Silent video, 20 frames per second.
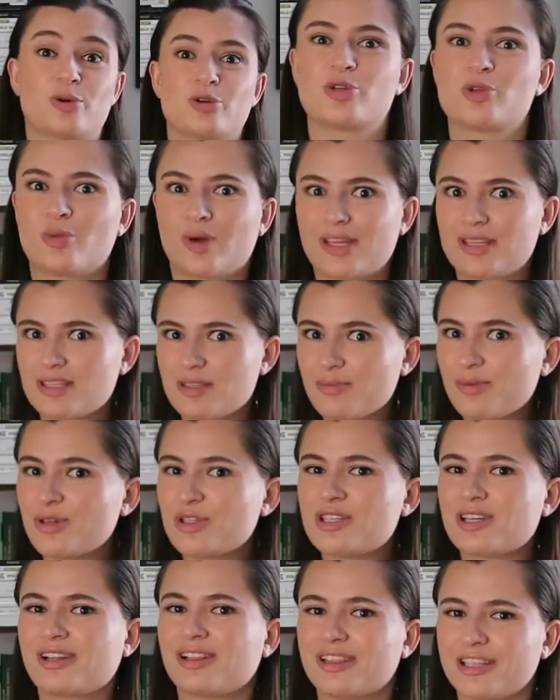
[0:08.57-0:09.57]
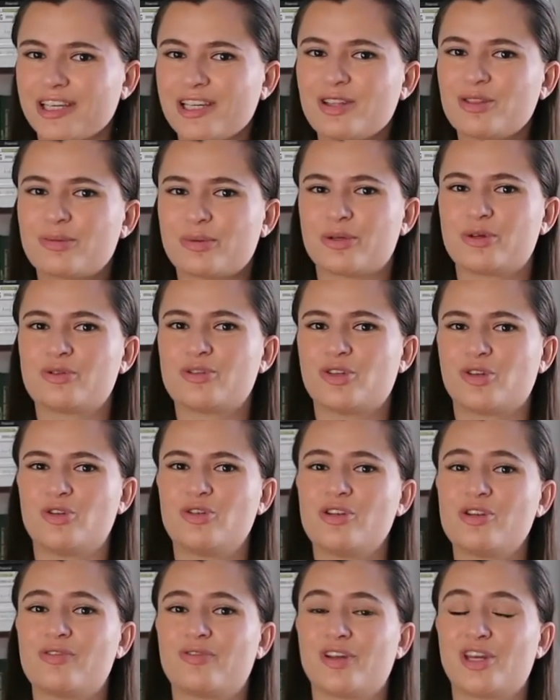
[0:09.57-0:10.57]
persuade someone to click through to
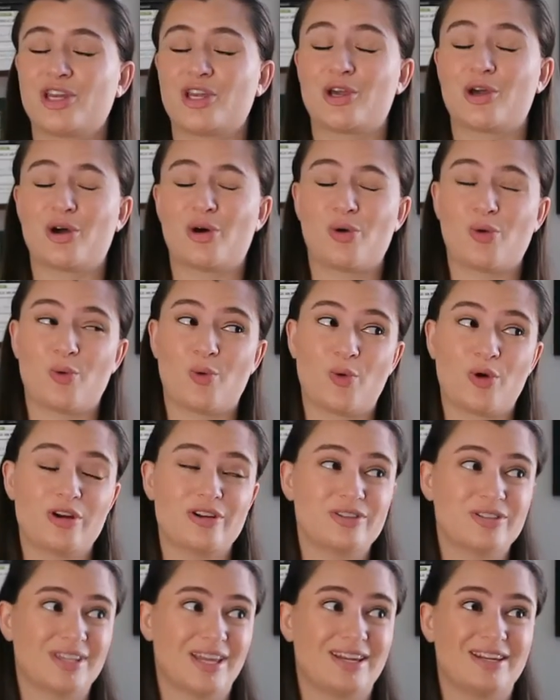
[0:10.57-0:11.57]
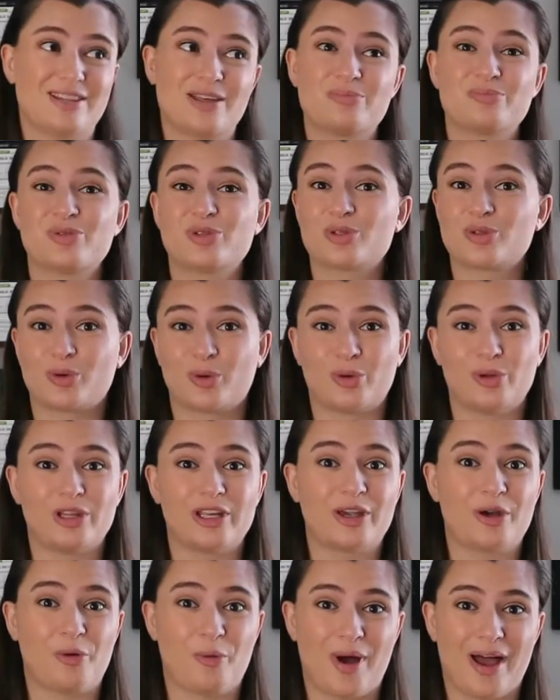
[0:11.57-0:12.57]
your video or send them
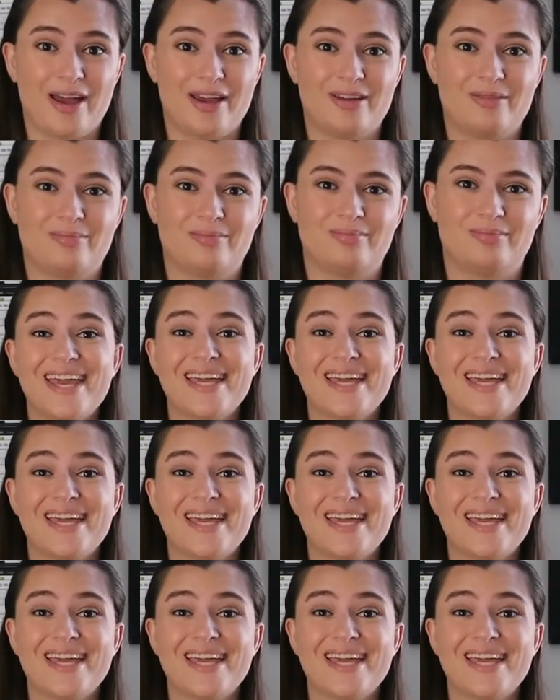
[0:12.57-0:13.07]
scrolling away.